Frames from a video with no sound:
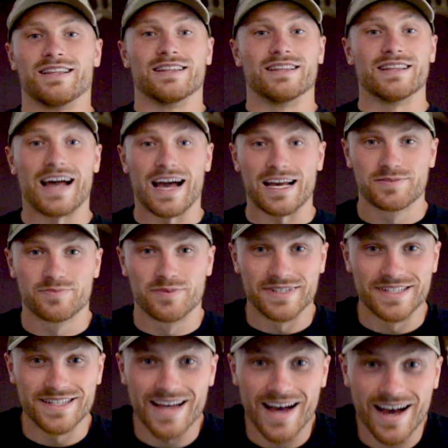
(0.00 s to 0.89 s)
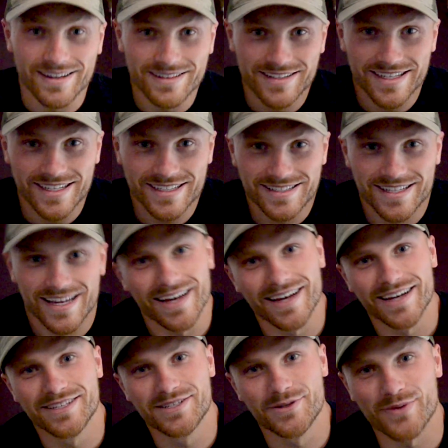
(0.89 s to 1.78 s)
Last but not least,
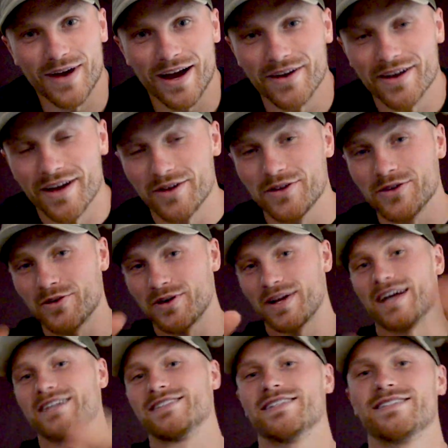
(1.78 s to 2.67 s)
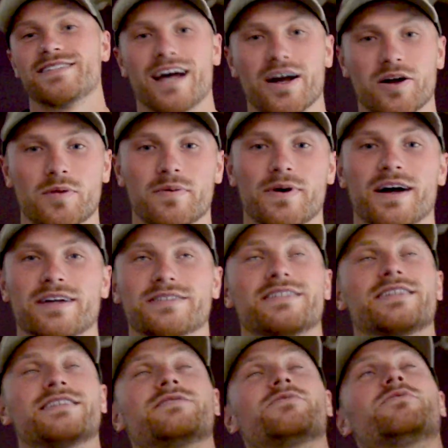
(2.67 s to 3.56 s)
to round out your guys' tackle
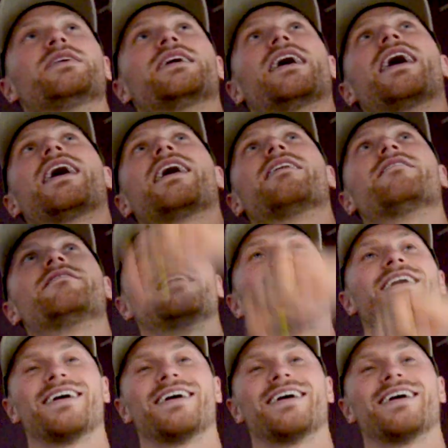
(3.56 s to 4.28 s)
boxes, we have